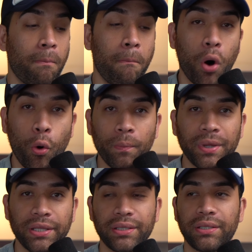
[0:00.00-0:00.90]

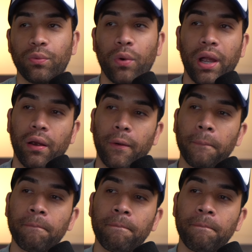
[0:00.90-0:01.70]
moments where